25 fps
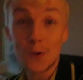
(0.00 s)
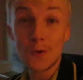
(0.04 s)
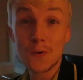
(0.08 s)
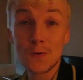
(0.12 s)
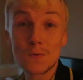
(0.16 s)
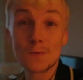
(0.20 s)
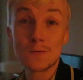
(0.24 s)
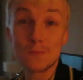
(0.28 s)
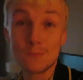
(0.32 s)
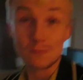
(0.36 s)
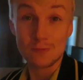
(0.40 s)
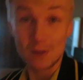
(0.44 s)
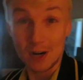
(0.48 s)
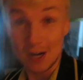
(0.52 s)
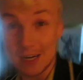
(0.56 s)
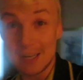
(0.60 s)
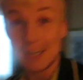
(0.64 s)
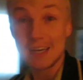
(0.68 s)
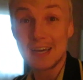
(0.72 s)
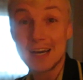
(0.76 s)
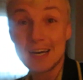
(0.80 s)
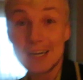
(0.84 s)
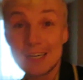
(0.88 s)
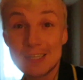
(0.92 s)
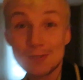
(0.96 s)

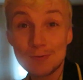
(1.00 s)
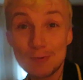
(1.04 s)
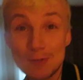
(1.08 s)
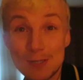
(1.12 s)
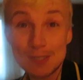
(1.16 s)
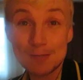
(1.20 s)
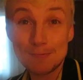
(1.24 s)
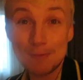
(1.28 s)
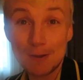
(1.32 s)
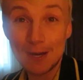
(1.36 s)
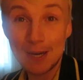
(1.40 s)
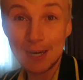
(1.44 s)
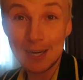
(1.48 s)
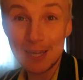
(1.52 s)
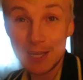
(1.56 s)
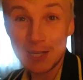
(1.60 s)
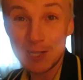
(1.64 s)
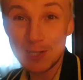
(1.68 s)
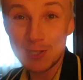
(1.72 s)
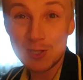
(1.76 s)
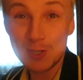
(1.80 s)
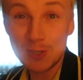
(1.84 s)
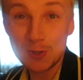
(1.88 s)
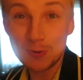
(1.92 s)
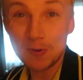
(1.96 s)
Alrighty guys, we just made it
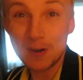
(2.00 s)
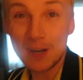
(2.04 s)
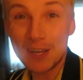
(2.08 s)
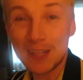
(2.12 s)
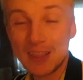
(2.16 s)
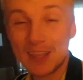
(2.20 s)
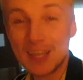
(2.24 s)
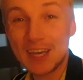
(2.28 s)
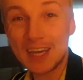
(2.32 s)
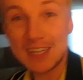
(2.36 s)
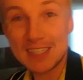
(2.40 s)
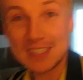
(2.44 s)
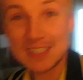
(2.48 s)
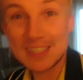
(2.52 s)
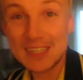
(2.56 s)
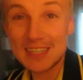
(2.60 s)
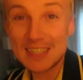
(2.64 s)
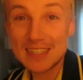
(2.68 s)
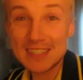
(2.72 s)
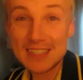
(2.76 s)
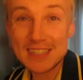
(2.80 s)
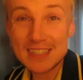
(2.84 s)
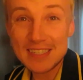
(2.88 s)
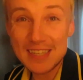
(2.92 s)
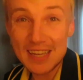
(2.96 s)
into
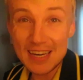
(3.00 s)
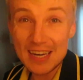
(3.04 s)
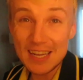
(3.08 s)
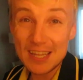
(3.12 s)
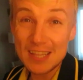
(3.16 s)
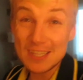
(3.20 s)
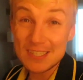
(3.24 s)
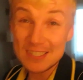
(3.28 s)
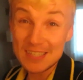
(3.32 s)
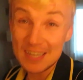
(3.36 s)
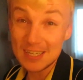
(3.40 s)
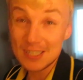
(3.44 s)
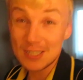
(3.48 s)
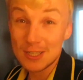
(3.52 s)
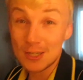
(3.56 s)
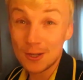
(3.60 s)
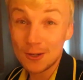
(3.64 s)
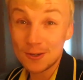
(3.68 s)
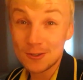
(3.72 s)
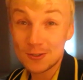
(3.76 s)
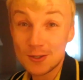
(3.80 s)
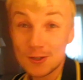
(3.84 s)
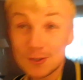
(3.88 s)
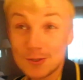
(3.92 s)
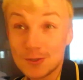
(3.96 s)
Atlantic City. This actually
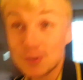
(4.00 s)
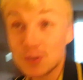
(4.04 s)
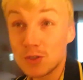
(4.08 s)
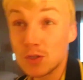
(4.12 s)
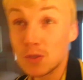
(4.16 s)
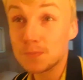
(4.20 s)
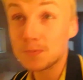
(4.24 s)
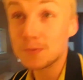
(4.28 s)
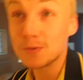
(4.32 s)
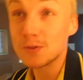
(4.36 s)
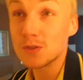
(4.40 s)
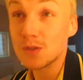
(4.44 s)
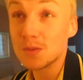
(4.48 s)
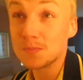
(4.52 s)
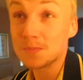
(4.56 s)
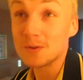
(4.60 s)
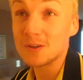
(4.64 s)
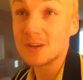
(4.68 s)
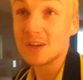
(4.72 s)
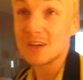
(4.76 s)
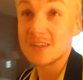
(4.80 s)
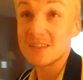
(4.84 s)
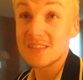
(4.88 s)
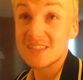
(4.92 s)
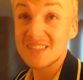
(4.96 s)
hotel is super, super
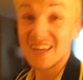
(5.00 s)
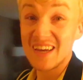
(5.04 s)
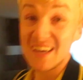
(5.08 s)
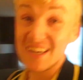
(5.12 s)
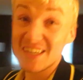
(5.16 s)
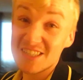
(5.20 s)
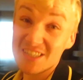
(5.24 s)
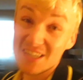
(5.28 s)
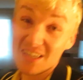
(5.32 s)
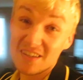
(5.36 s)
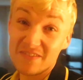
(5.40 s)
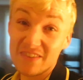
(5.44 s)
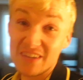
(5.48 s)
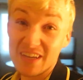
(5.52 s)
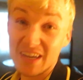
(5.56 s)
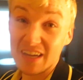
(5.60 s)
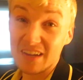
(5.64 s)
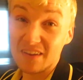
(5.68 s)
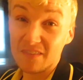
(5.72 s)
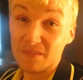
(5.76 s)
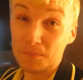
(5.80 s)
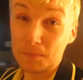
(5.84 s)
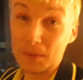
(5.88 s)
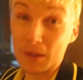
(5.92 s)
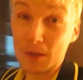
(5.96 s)
nice, and I actually have a
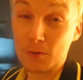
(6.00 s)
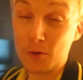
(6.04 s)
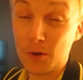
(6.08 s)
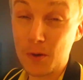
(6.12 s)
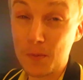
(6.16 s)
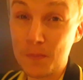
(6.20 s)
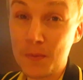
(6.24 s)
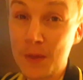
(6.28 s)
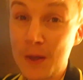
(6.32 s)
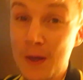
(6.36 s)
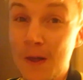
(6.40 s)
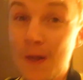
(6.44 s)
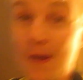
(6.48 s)
kind of big room.